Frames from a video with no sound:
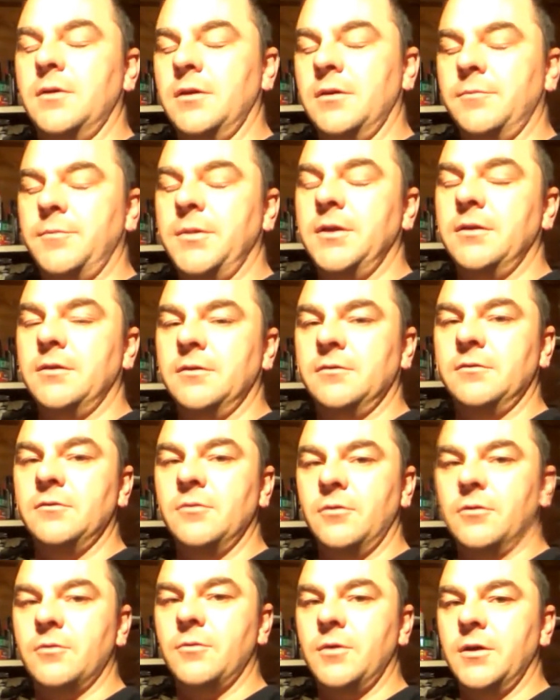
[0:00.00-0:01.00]
a beer that's
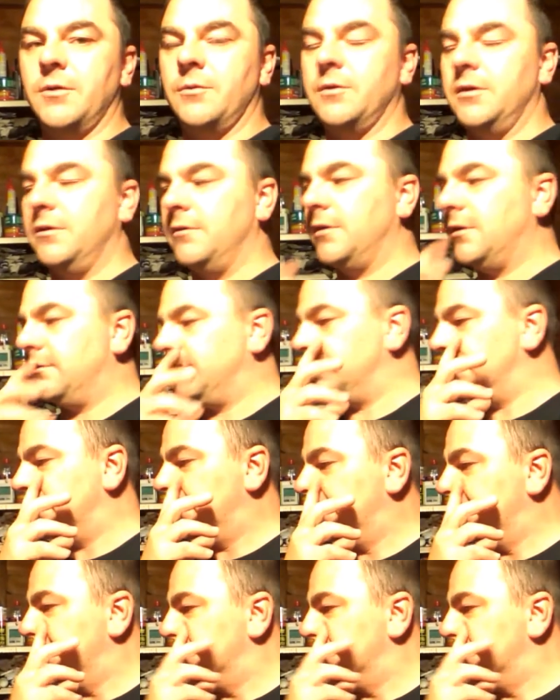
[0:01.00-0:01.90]
not quite what you're after.